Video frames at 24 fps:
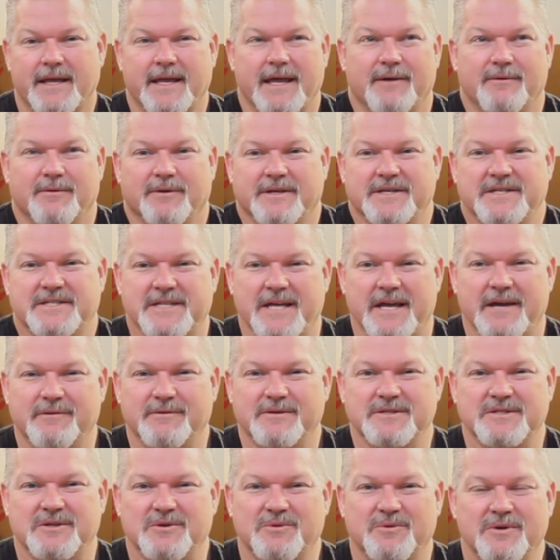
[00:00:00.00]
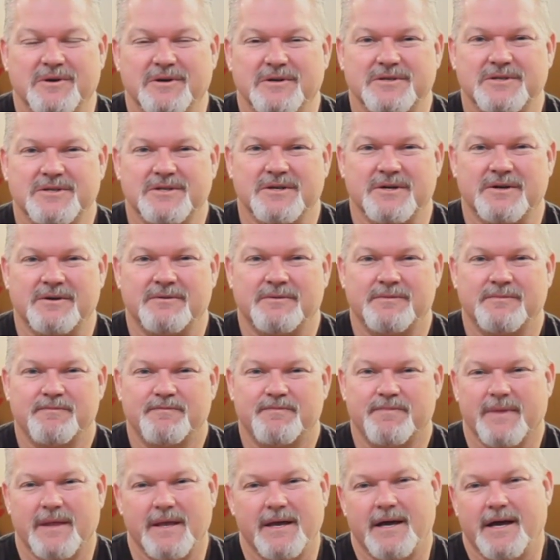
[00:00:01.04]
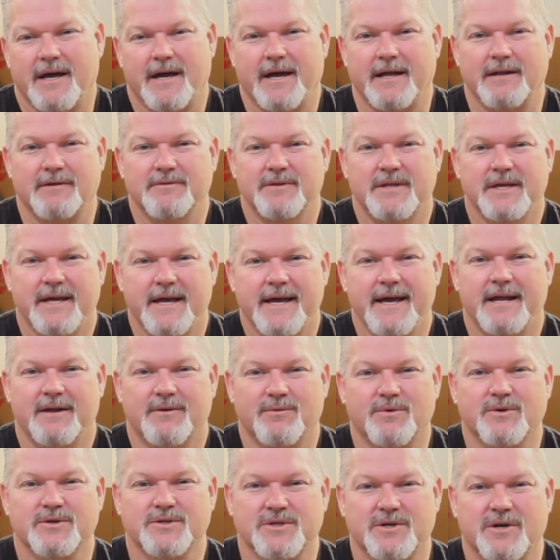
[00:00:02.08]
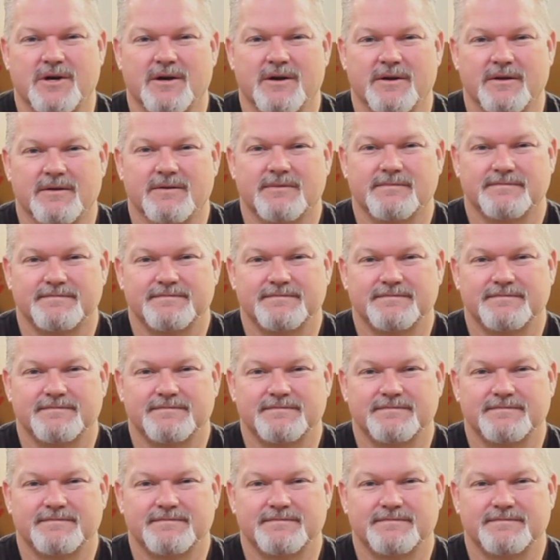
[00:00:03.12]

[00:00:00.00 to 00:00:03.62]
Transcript: can't really say it was the worst, so I don't think I had a worst car.